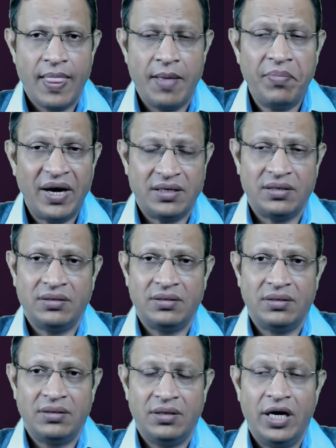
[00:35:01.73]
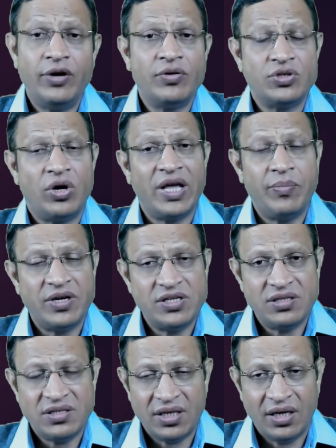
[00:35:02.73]
But it was not
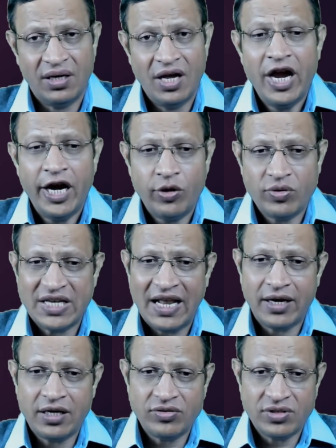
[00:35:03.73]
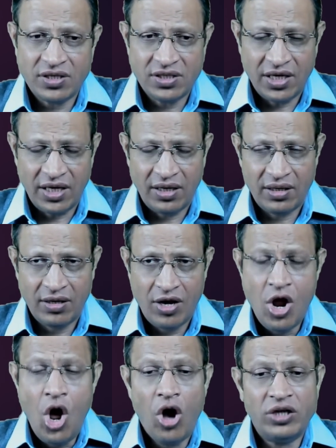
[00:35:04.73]
emergency. It was elective surgery.
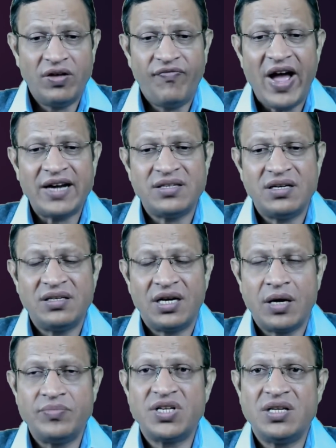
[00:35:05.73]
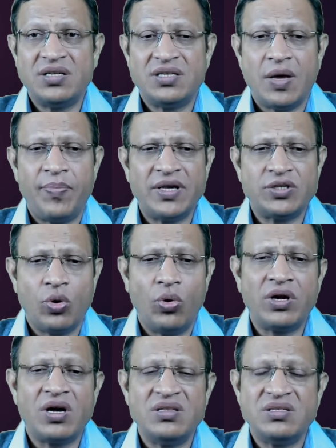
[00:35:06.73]
On the facts and circumstances, Apex
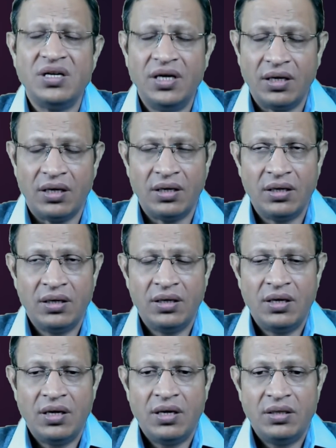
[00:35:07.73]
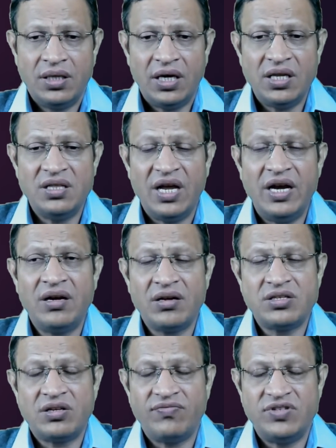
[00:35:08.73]
Court considered that in the
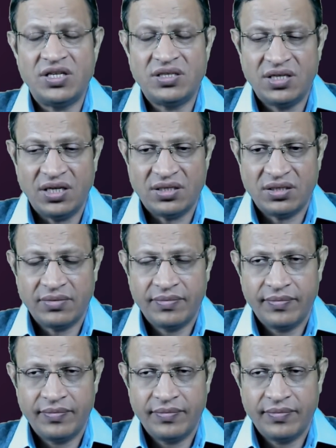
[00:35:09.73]
interest of justice,